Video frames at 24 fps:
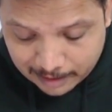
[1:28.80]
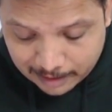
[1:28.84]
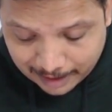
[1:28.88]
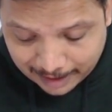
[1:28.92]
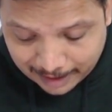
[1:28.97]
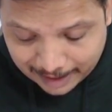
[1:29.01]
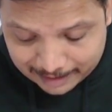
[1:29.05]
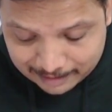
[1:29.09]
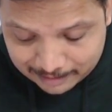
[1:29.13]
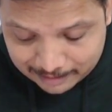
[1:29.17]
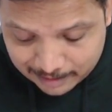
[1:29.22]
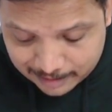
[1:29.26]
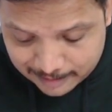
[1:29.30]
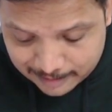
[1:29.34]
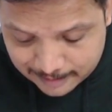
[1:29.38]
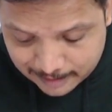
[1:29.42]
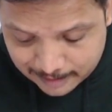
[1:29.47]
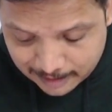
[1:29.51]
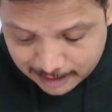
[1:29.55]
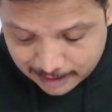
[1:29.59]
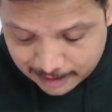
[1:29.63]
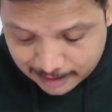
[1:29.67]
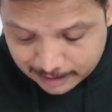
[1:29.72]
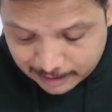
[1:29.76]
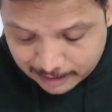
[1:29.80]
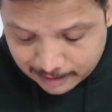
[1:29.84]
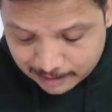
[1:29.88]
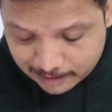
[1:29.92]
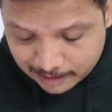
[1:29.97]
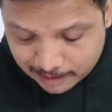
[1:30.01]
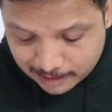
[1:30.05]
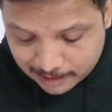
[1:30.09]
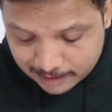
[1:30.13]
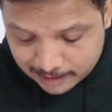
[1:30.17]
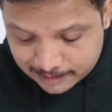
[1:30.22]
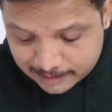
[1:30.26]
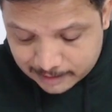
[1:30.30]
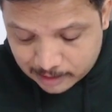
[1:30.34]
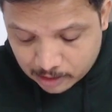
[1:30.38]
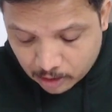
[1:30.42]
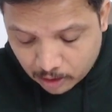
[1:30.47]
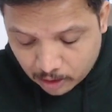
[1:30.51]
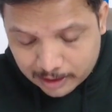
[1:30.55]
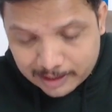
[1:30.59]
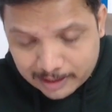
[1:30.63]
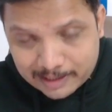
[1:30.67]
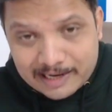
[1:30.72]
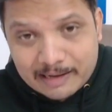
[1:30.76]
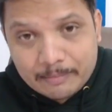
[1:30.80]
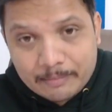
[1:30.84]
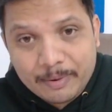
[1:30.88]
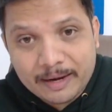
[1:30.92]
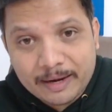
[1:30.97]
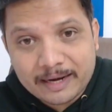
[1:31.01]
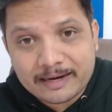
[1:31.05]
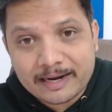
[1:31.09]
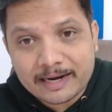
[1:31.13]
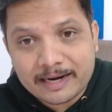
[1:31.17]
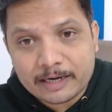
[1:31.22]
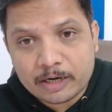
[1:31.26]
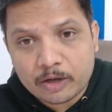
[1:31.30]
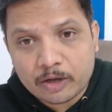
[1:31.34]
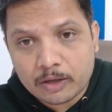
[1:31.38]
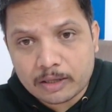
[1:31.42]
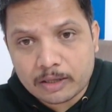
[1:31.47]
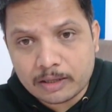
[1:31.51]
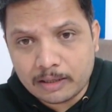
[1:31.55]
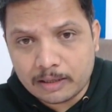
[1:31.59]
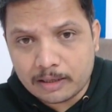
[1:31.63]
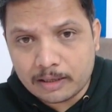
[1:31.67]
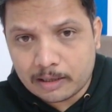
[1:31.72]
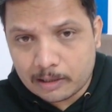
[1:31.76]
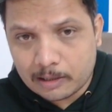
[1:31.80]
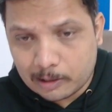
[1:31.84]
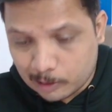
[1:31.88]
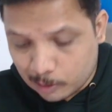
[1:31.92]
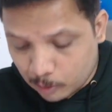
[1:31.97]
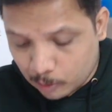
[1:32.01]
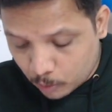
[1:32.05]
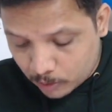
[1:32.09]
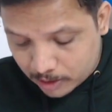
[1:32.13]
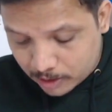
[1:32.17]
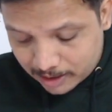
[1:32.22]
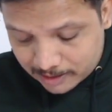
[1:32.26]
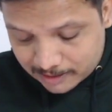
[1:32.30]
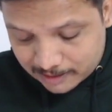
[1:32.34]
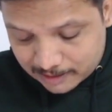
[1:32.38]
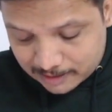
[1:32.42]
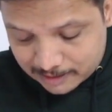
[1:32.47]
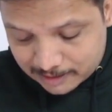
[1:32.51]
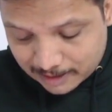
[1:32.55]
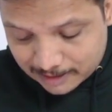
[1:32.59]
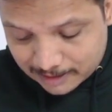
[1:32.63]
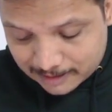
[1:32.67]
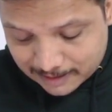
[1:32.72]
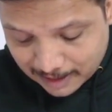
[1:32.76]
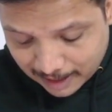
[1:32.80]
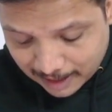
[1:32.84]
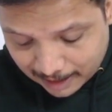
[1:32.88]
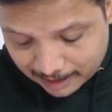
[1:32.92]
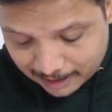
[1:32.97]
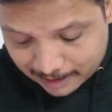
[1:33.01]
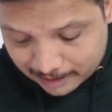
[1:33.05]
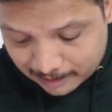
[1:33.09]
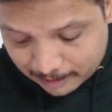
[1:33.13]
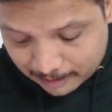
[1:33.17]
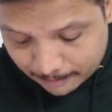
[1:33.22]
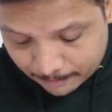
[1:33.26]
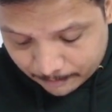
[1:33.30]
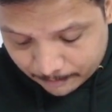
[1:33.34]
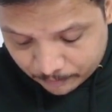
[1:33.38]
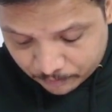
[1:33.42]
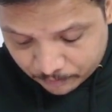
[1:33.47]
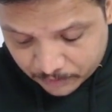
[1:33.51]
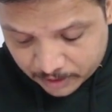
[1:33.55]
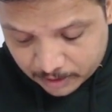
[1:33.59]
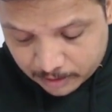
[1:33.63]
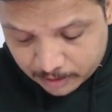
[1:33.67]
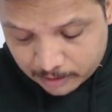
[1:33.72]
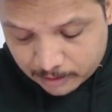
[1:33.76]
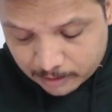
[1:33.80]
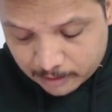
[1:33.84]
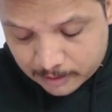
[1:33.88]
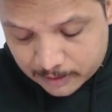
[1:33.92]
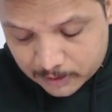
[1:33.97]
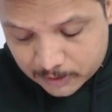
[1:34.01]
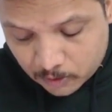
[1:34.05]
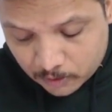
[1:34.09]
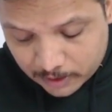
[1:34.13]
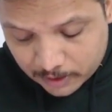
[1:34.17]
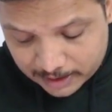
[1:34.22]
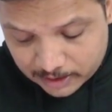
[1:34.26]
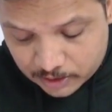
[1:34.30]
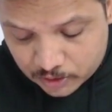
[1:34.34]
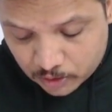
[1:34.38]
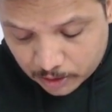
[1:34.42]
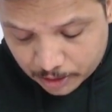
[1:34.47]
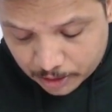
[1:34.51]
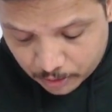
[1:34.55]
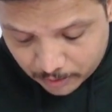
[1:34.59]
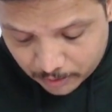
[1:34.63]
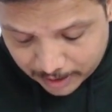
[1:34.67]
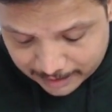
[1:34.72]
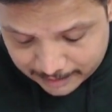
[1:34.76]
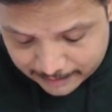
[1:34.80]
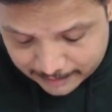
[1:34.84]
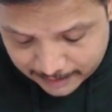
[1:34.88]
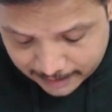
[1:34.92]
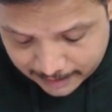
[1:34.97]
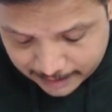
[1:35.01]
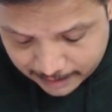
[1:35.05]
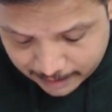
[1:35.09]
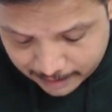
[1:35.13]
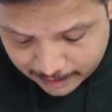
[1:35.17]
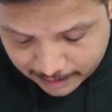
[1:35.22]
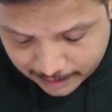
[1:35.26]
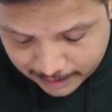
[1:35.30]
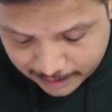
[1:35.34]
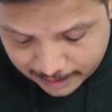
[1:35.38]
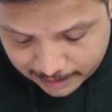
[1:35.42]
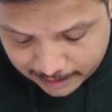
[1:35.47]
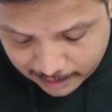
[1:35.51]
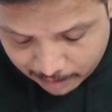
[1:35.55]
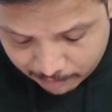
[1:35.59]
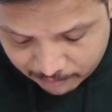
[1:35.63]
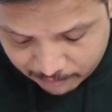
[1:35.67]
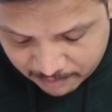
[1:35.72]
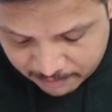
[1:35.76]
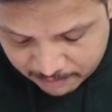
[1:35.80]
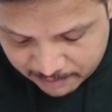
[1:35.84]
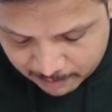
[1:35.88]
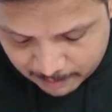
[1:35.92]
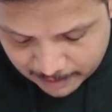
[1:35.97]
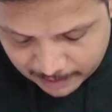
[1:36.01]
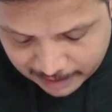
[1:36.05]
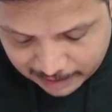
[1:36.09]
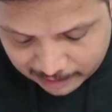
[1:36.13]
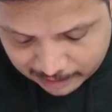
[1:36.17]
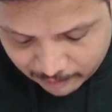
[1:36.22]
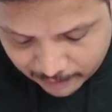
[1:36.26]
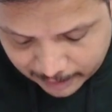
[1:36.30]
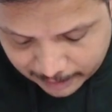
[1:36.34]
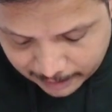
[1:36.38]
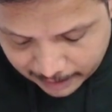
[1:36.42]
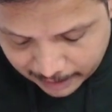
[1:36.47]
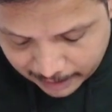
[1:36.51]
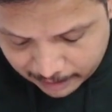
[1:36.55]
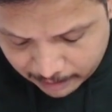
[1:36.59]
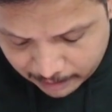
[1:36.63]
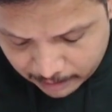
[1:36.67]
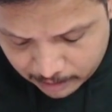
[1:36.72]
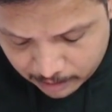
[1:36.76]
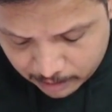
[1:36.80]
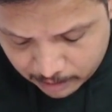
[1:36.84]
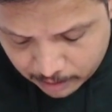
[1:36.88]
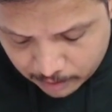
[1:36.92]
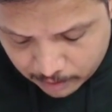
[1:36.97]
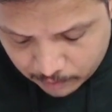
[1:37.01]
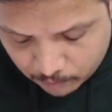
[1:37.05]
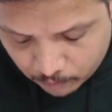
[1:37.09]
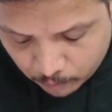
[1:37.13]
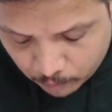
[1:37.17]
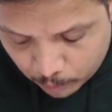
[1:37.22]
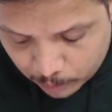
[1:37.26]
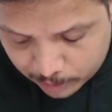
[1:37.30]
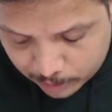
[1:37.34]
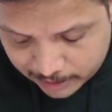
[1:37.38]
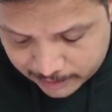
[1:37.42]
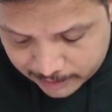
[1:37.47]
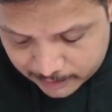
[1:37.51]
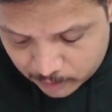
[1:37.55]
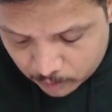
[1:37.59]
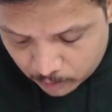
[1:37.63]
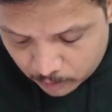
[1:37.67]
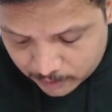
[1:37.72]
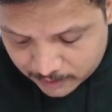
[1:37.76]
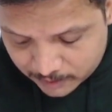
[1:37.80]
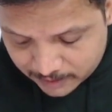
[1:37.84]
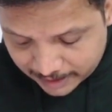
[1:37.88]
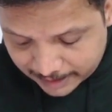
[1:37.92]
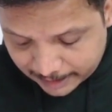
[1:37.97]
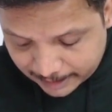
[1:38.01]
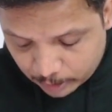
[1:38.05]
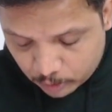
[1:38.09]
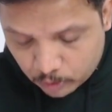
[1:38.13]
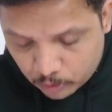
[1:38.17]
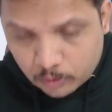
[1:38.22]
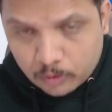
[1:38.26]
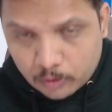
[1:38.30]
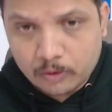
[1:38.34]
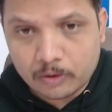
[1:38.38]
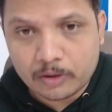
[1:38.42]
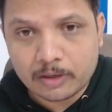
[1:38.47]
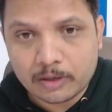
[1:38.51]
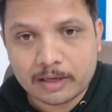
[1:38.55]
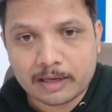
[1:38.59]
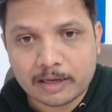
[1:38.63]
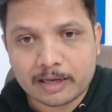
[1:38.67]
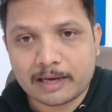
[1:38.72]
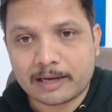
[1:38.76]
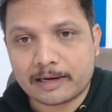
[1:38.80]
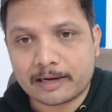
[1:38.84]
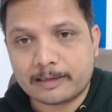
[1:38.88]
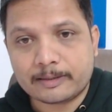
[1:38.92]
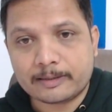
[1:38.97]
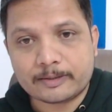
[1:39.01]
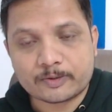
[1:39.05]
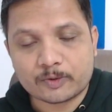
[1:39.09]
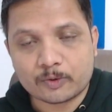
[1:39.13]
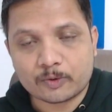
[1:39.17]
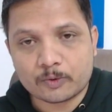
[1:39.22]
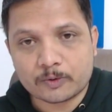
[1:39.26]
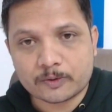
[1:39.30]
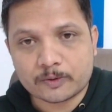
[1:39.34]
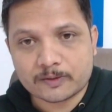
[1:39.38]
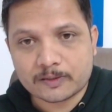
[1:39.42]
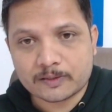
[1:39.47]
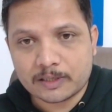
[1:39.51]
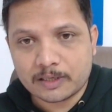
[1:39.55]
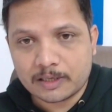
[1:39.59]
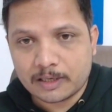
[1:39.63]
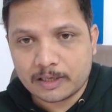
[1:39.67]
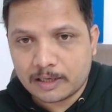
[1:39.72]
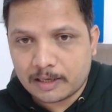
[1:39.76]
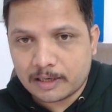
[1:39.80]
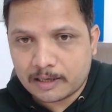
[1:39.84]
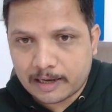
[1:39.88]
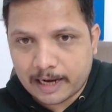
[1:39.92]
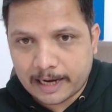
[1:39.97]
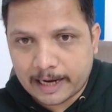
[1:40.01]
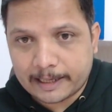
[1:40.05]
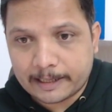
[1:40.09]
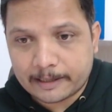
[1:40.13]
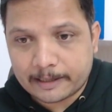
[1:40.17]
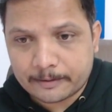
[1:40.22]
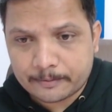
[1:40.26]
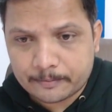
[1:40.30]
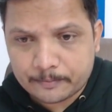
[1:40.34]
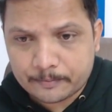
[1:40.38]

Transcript: and this current is not dependent on load resistance RL. So in short, you can say here we will be converting voltage source into current source, right?